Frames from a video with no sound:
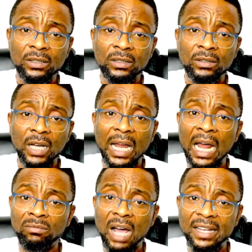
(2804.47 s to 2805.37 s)

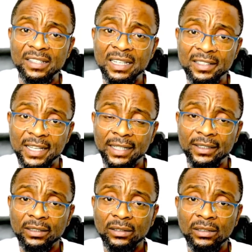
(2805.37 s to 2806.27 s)
Alangba is lizard.
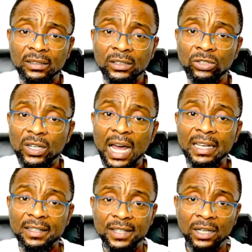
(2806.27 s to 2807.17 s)
You know that
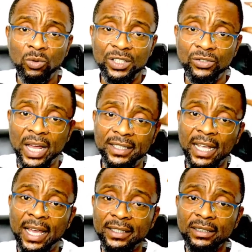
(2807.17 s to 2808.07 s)
lizard with red
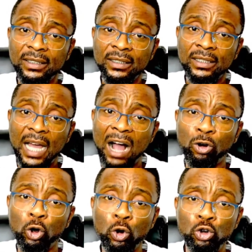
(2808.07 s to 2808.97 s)
head?
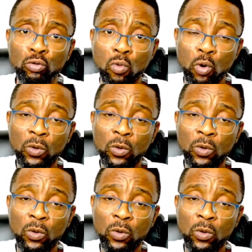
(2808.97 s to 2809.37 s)
Akoludugbu.